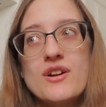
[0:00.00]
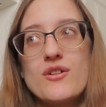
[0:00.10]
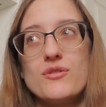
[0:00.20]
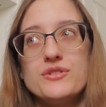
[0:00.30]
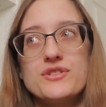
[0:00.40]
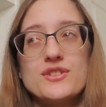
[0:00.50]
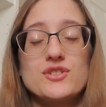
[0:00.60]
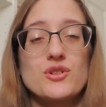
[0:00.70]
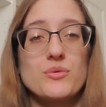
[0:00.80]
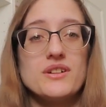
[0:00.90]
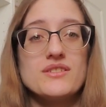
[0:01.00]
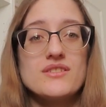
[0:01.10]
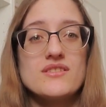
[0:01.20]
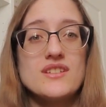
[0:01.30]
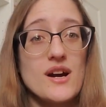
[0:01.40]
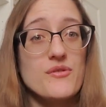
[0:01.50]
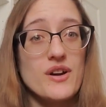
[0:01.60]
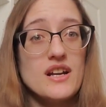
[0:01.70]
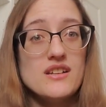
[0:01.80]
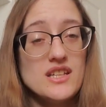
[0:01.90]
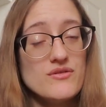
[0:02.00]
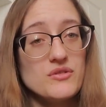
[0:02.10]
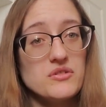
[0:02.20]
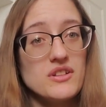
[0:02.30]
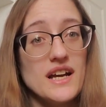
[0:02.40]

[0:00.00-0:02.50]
Her older sister was downright evil